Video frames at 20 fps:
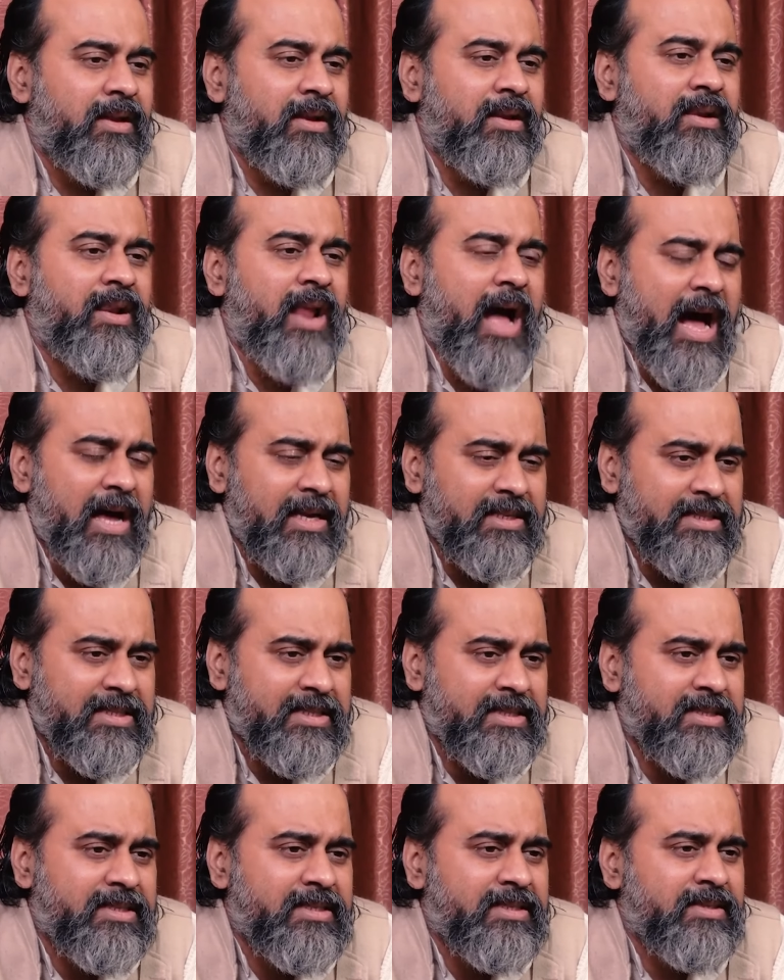
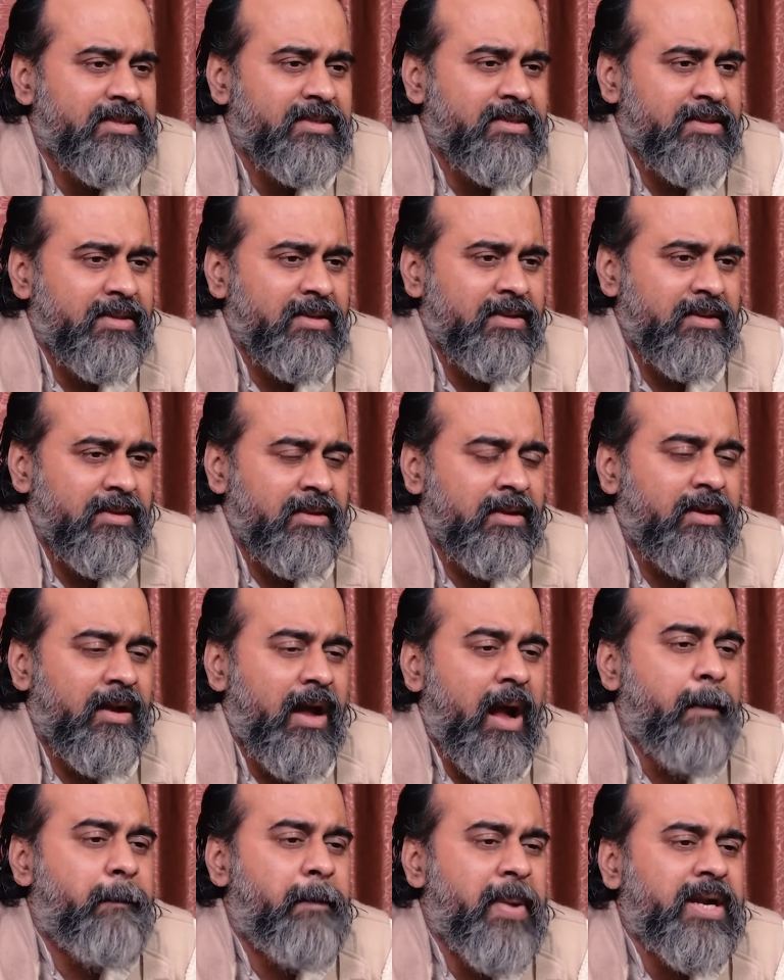lasts
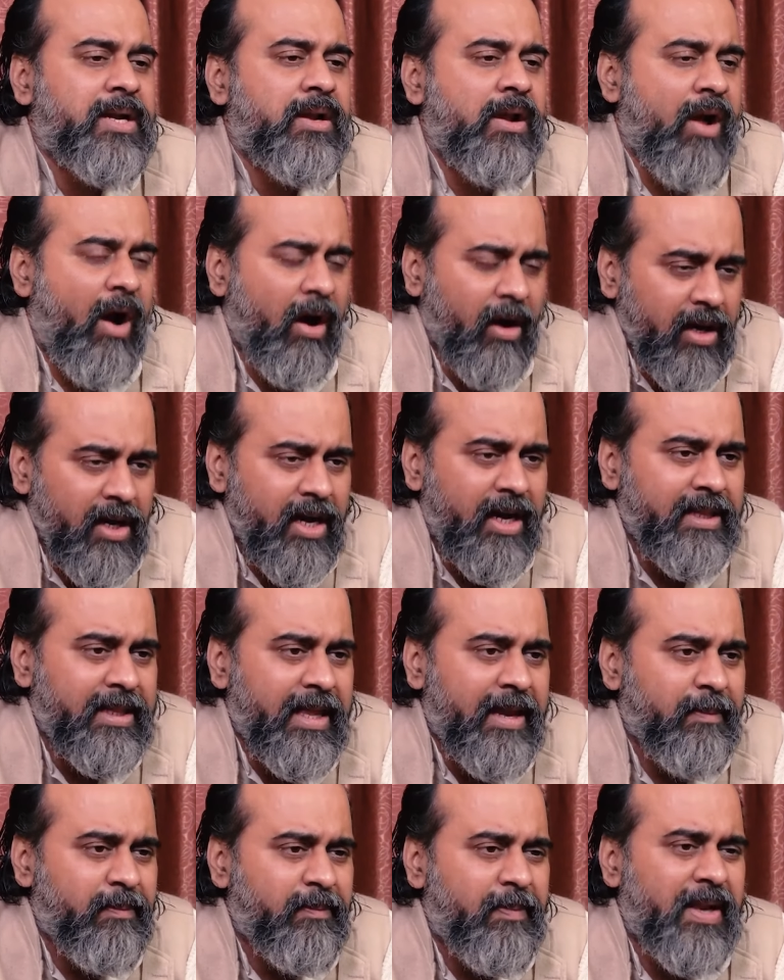a bit longer
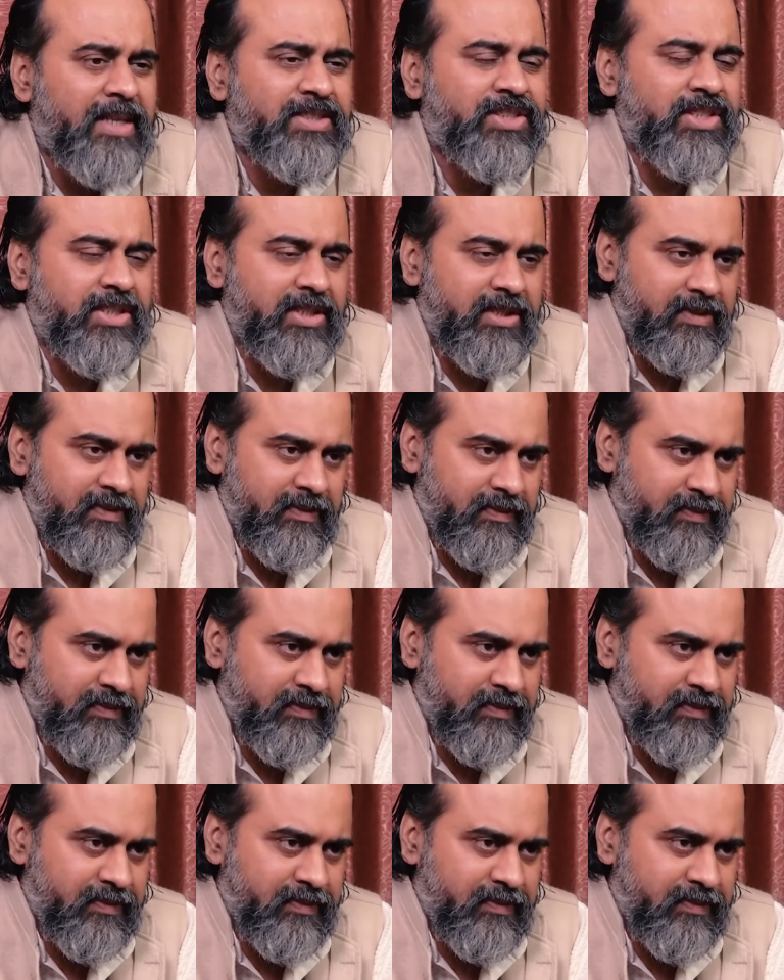than pleasure.